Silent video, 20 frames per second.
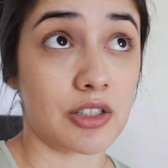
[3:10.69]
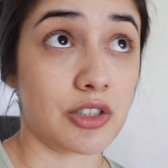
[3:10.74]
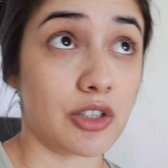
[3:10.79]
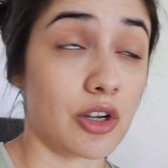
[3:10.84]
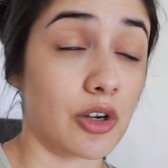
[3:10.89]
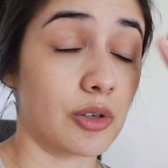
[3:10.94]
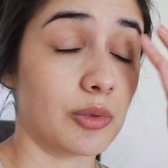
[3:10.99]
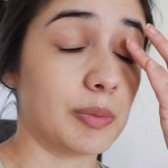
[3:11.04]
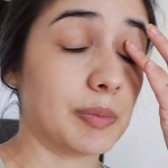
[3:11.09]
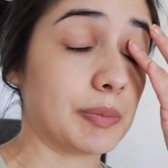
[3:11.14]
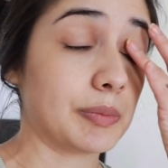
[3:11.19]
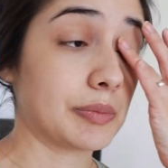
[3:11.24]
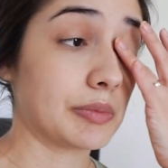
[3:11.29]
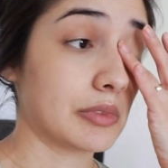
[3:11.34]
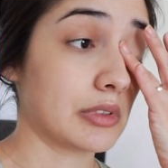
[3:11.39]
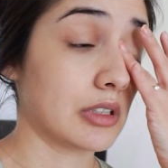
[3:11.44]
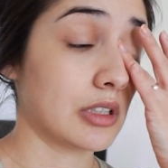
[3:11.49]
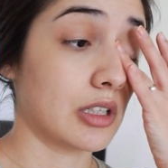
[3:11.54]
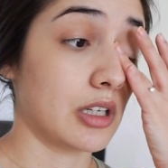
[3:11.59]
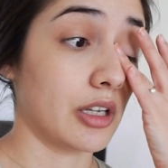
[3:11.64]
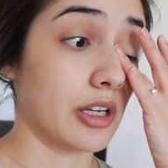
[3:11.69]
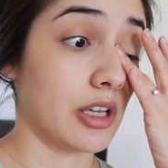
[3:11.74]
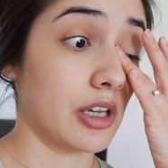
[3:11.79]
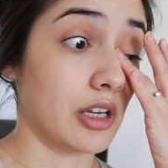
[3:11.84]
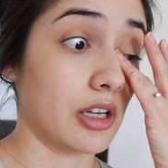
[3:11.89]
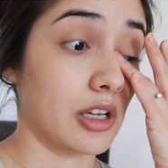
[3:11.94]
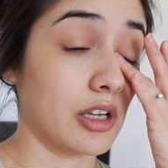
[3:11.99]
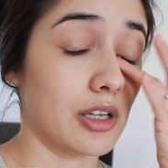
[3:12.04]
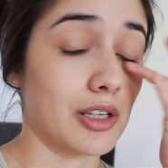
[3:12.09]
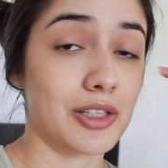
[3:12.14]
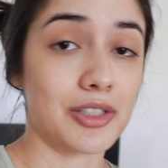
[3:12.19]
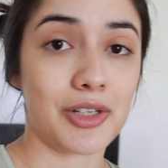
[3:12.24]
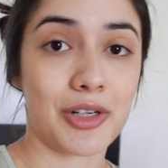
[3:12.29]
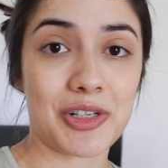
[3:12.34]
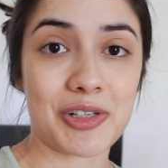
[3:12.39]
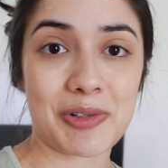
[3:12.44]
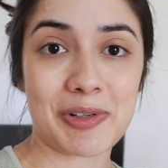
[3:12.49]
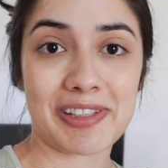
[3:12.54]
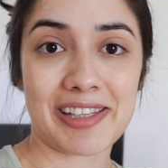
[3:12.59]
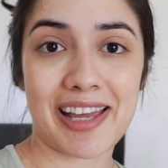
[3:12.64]
so I'm gonna
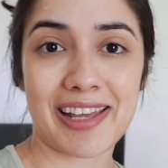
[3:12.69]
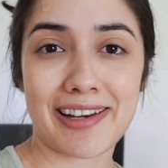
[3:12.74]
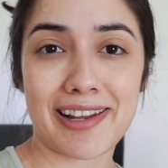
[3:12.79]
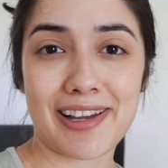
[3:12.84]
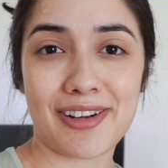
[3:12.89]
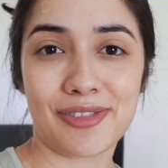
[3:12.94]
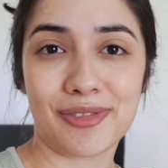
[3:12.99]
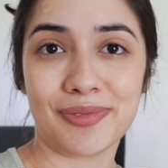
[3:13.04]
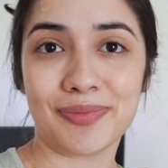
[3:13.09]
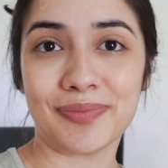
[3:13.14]
start doing that now.